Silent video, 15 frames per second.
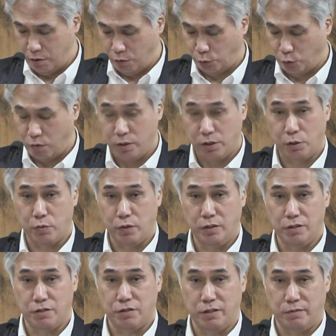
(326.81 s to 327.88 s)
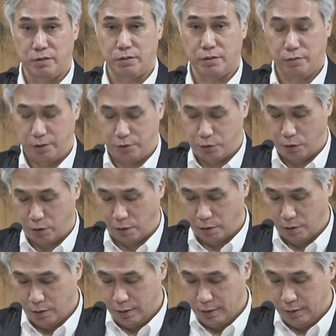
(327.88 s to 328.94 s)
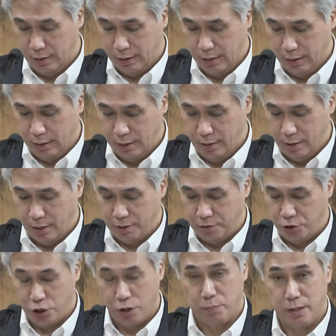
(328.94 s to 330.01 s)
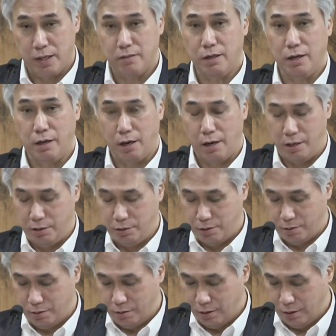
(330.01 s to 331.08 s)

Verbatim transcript: October the 27th this year. And Japan Airlines